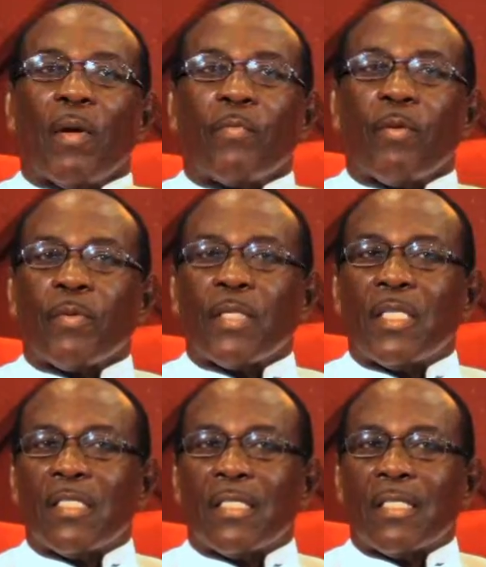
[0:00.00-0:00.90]

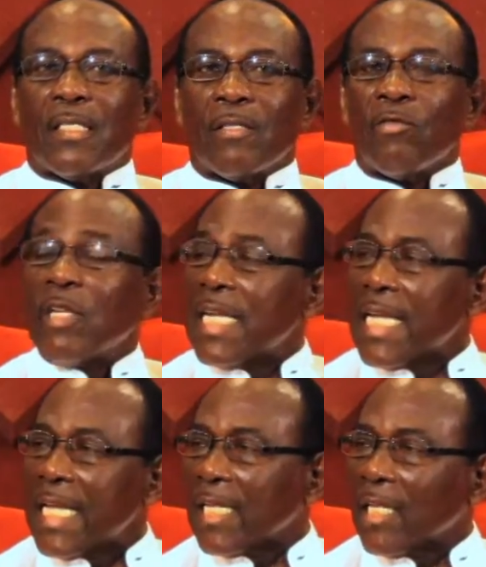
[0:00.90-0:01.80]
property in
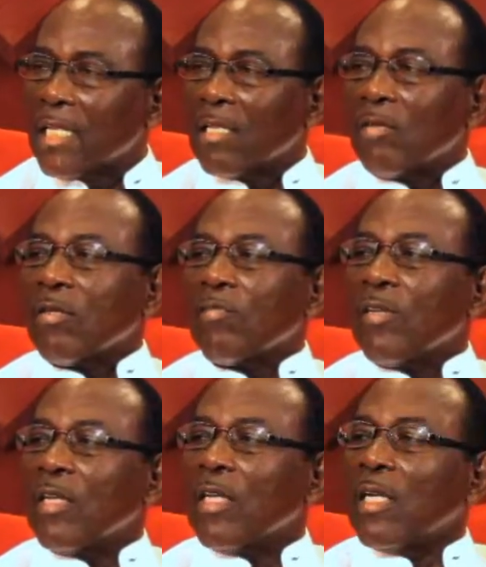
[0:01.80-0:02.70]
Grenada, a lot of
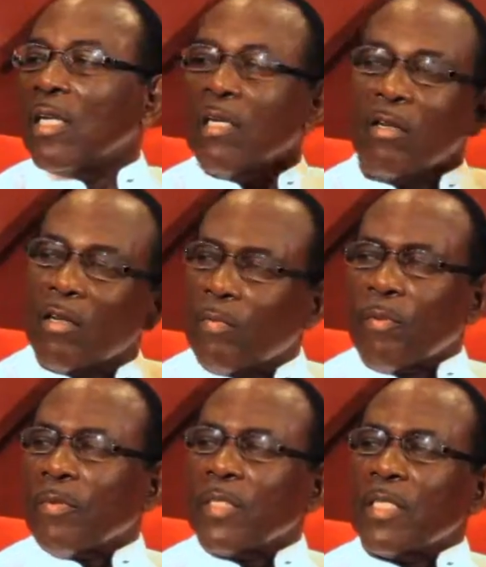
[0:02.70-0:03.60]
a lot of
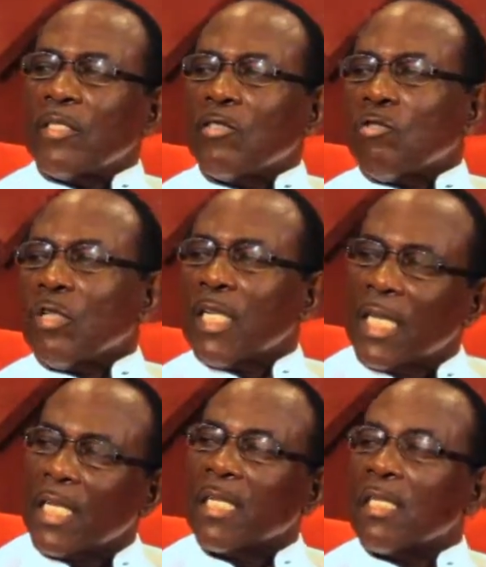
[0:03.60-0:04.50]
properties in
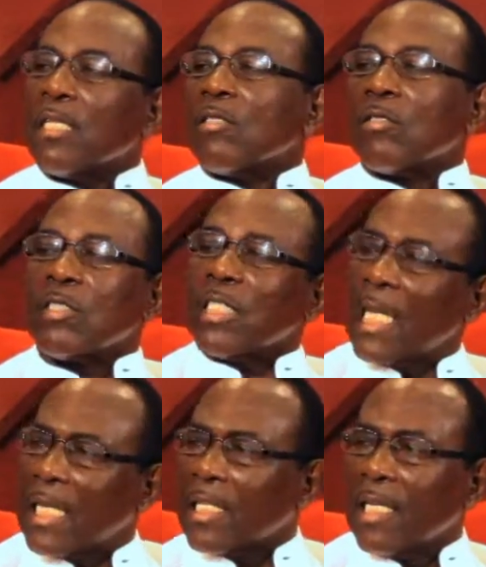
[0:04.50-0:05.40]
Grenada. They took sell
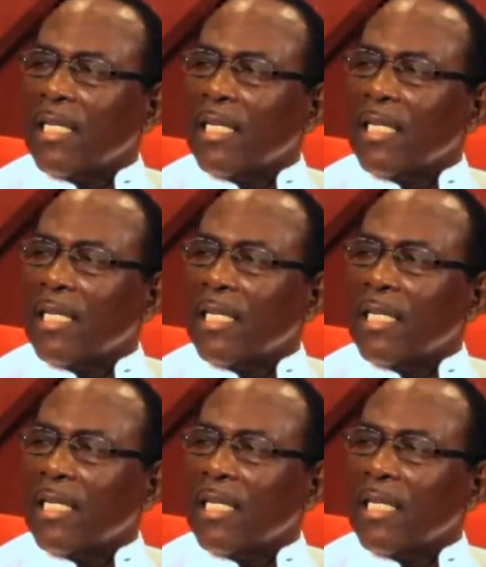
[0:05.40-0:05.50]
it.